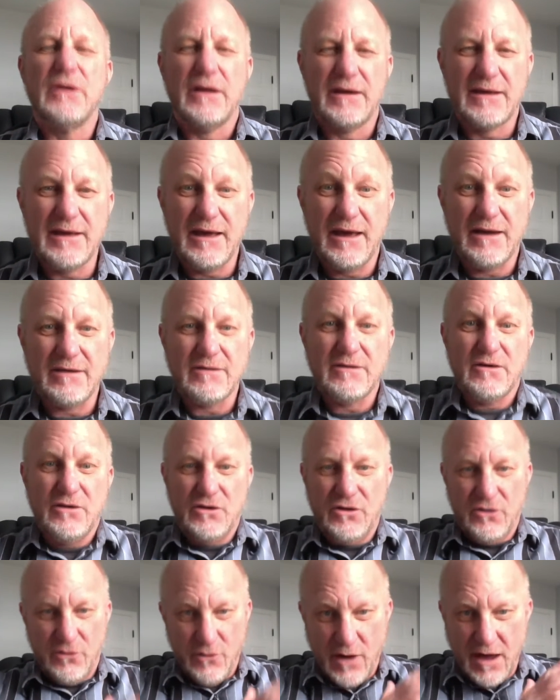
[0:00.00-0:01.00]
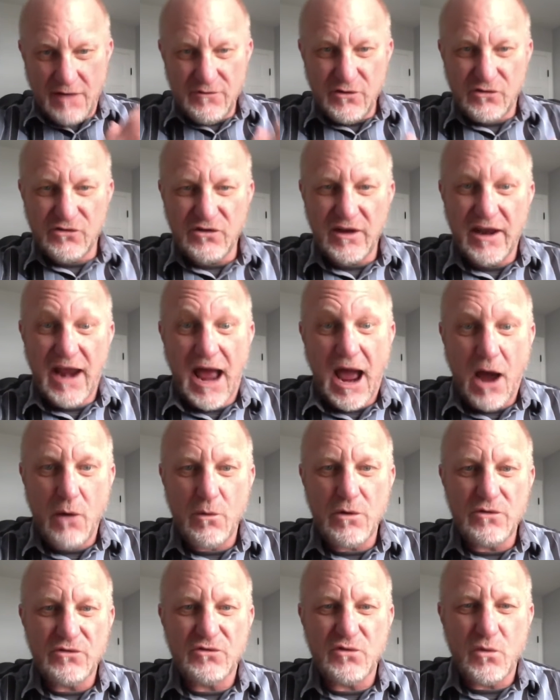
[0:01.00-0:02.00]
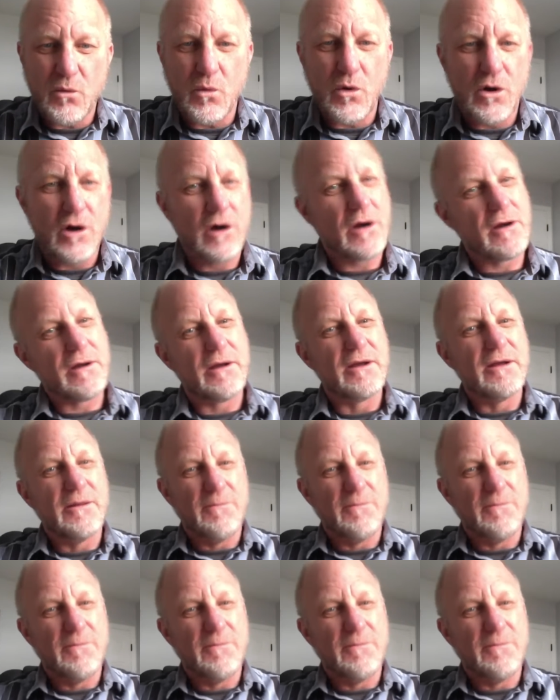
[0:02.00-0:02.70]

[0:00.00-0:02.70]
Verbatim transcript: Again, you have your set hours for work.